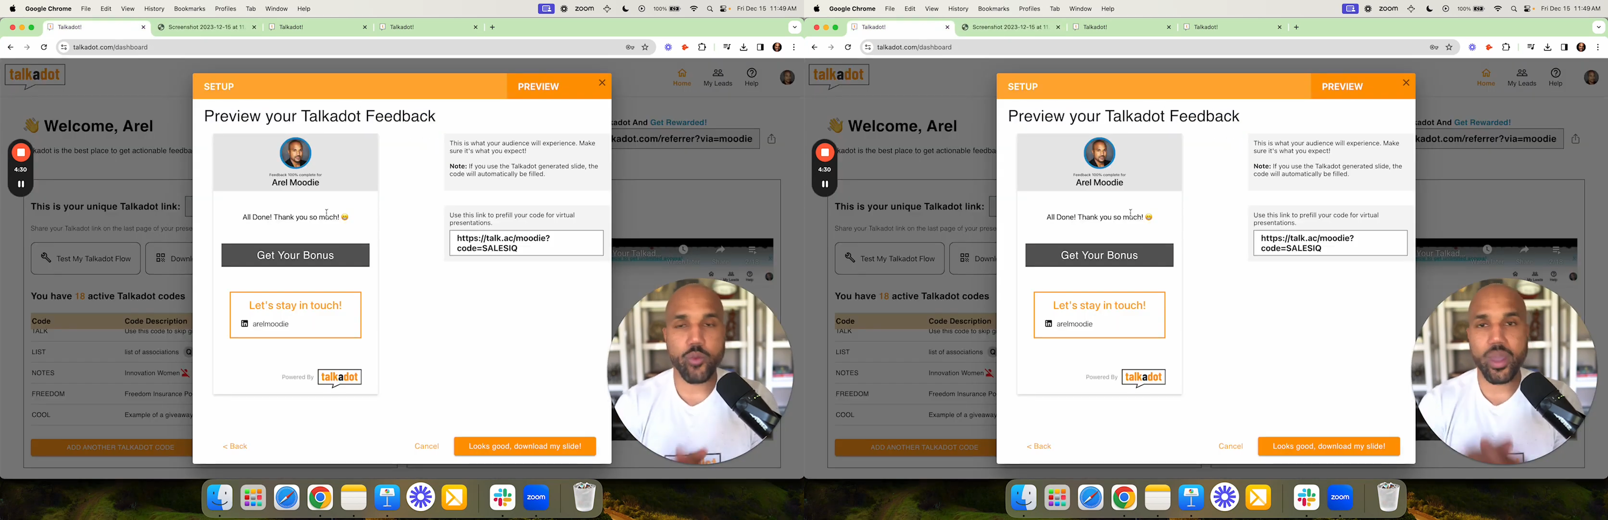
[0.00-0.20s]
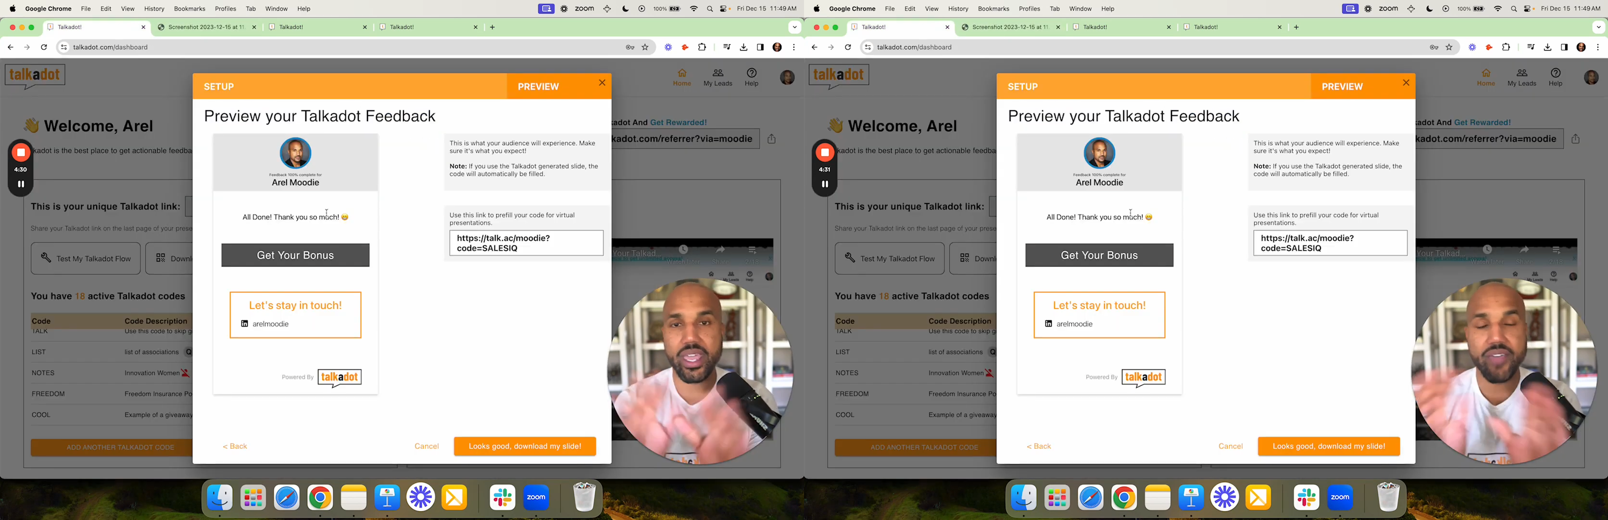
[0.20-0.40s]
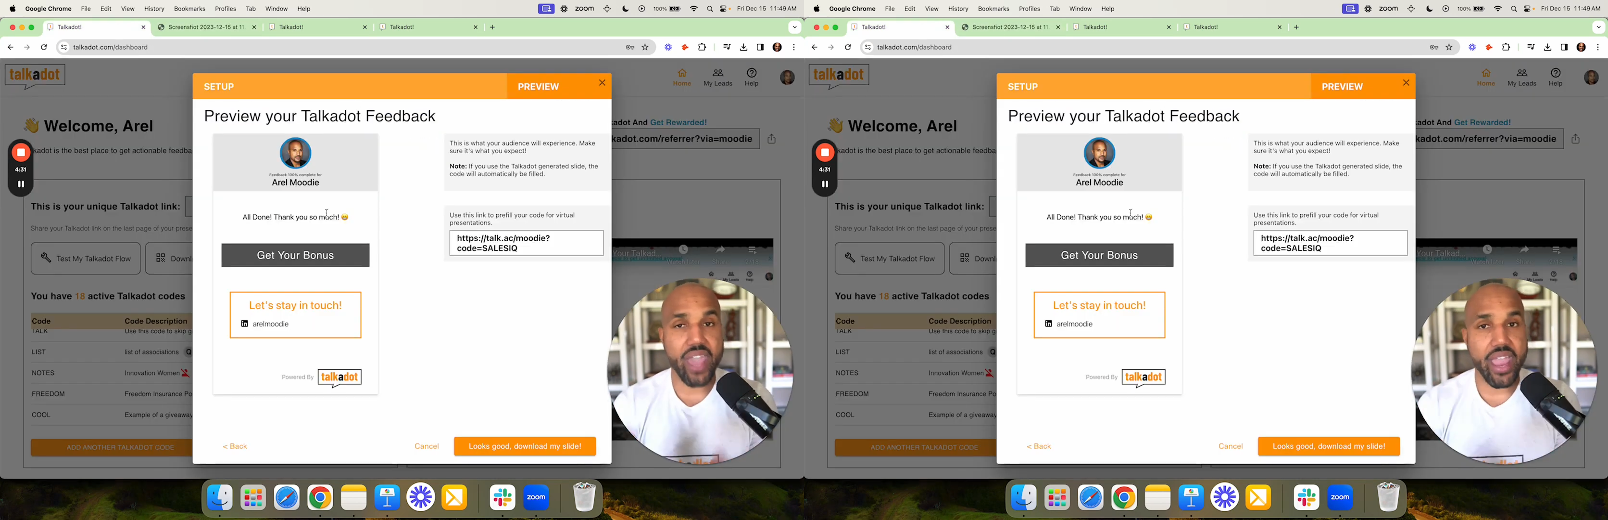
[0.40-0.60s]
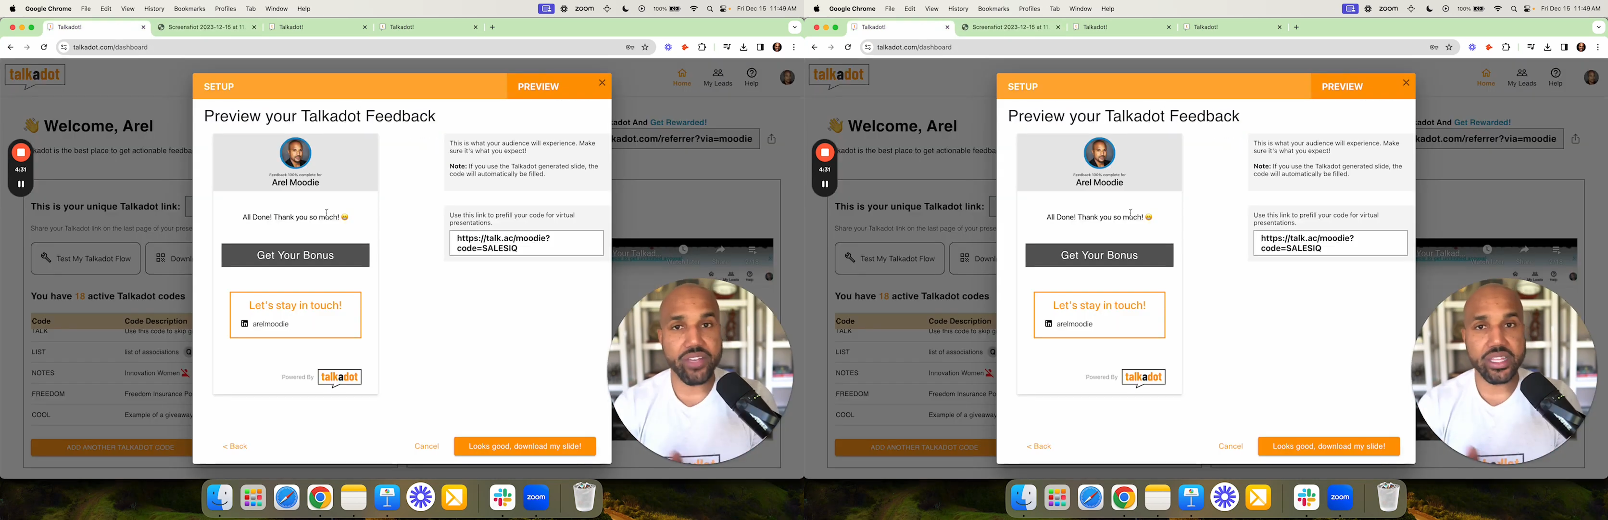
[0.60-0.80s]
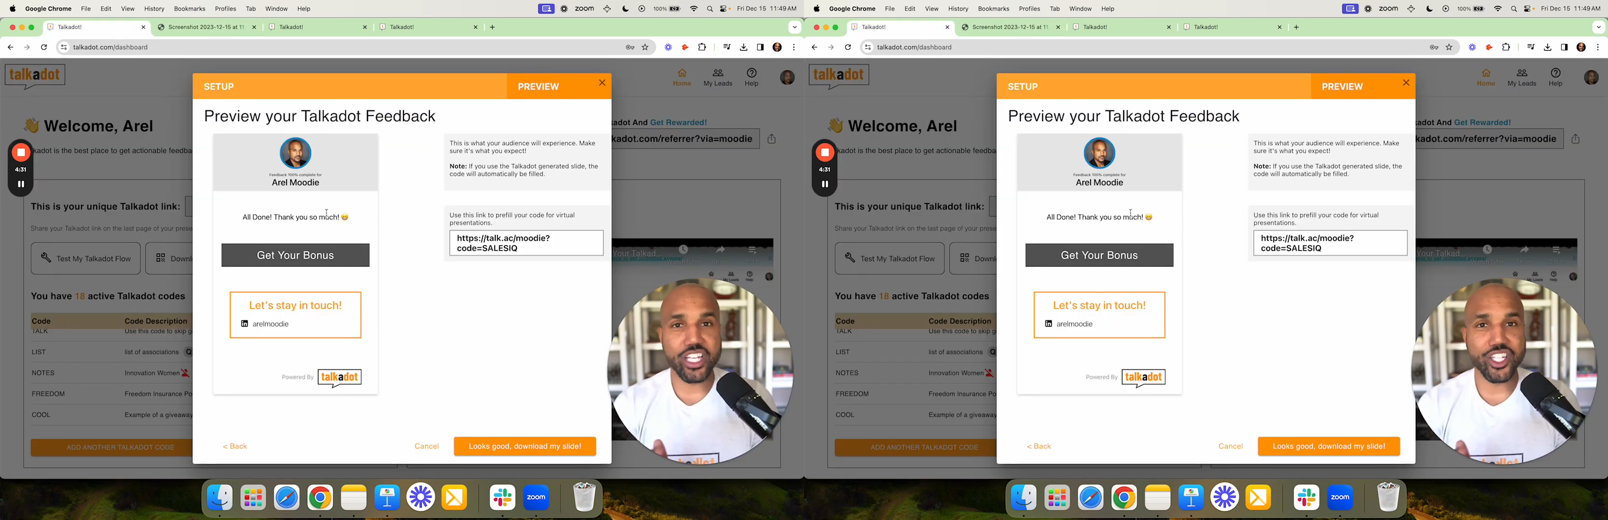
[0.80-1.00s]
If everything
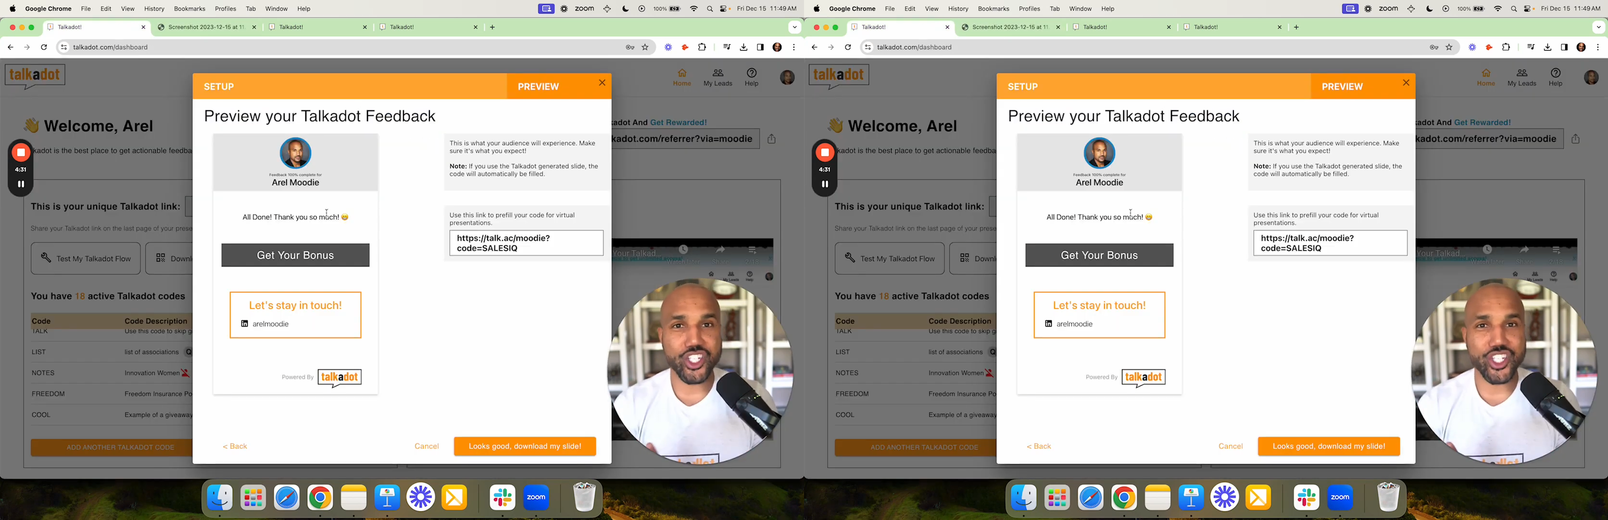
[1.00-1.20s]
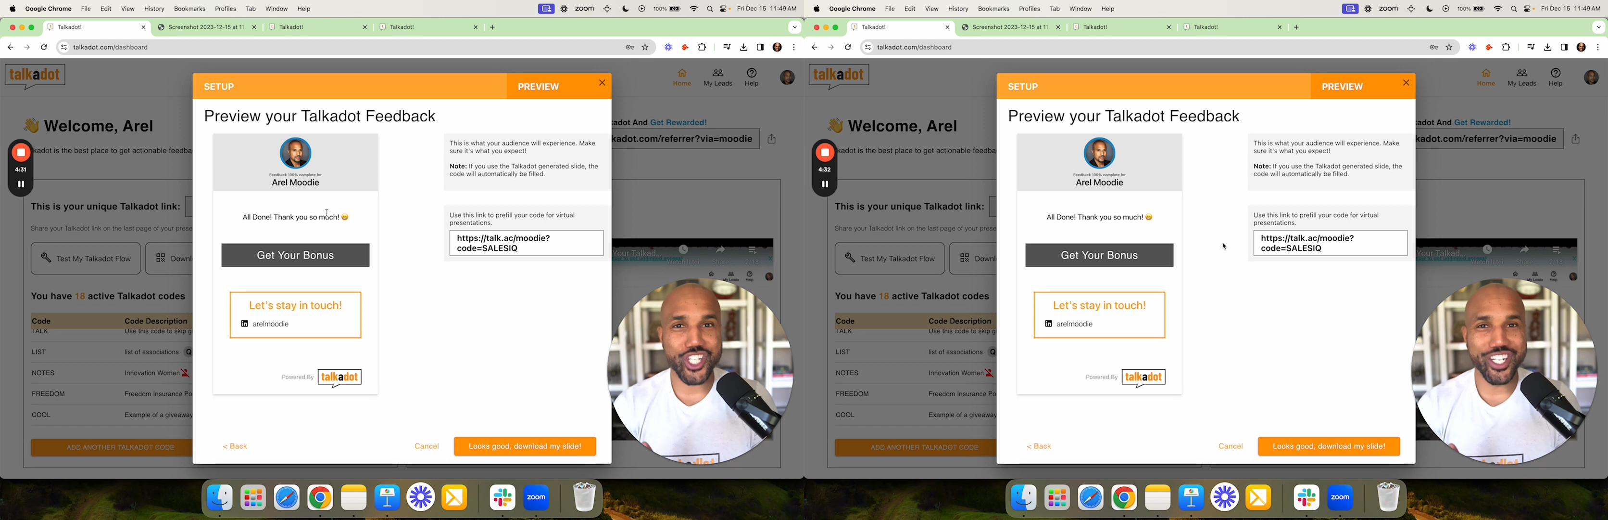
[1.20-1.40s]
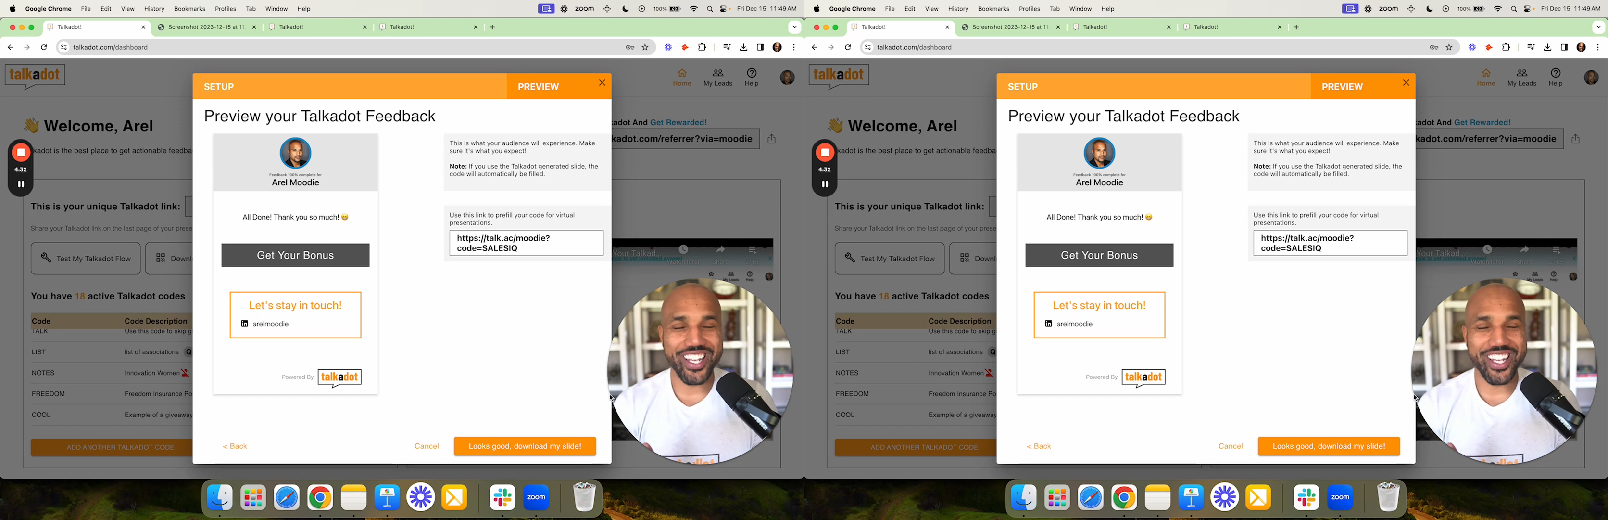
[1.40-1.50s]
looks good